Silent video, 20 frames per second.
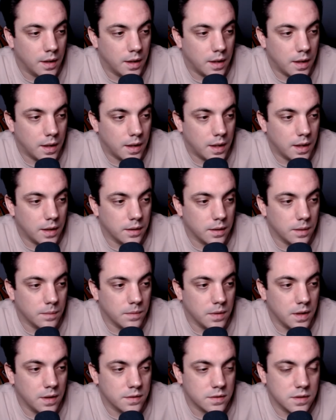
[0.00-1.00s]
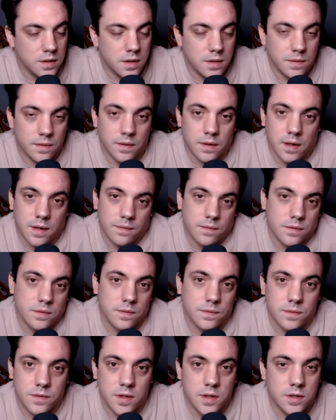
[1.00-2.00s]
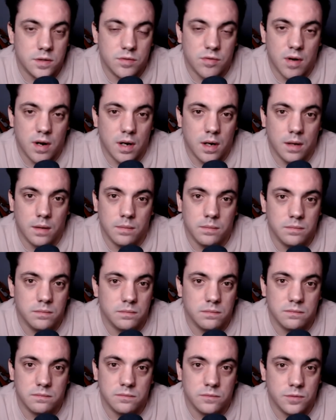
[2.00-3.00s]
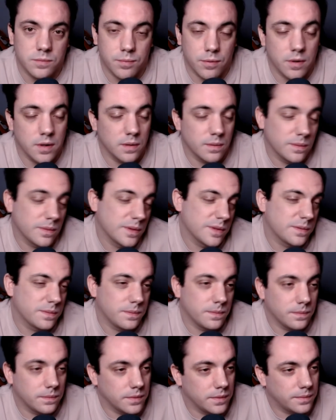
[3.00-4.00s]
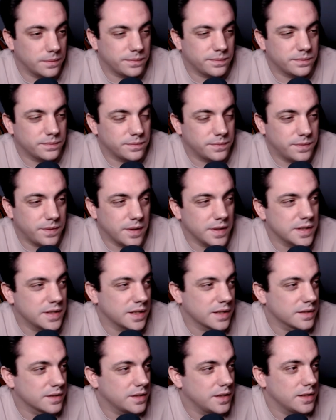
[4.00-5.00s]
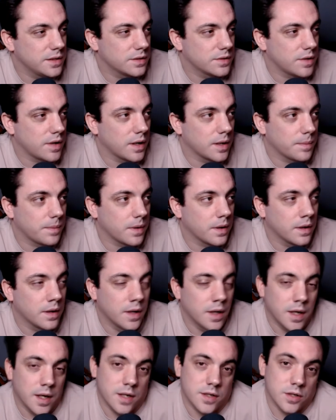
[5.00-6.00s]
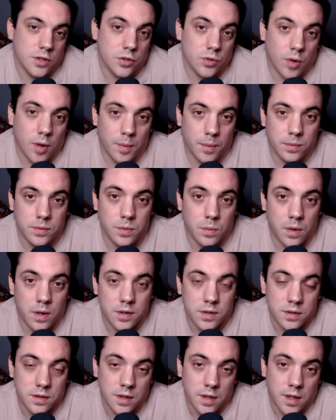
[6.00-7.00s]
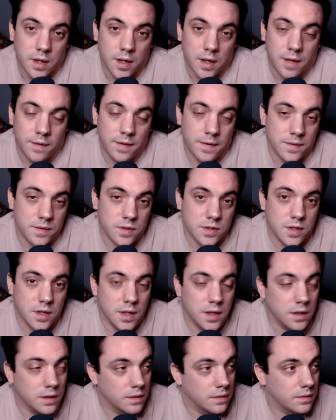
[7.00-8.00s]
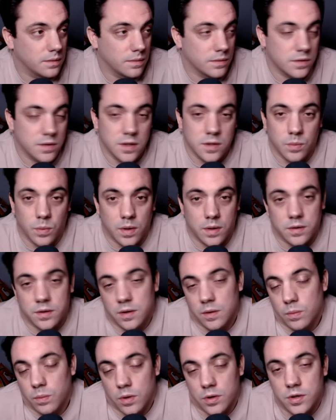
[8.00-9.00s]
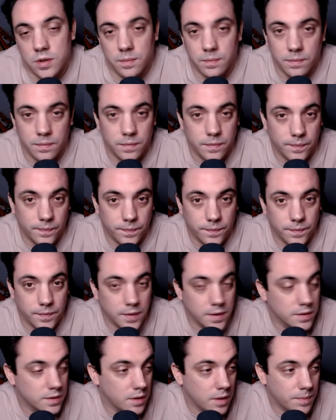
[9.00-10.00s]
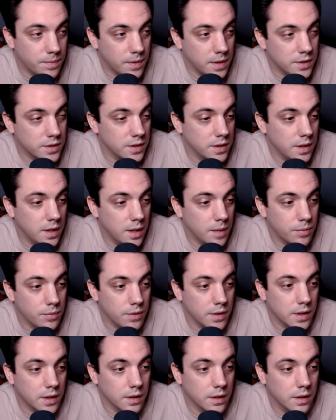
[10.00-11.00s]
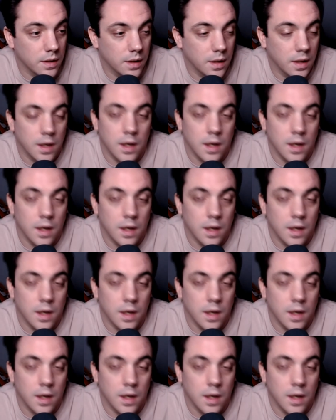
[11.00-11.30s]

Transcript: And yeah, see, like, teaser trailer, it was 30 second teaser trailer, but it's enjoyable to watch. If you haven't seen season 1 and 2, watch them, because they are actually pretty good.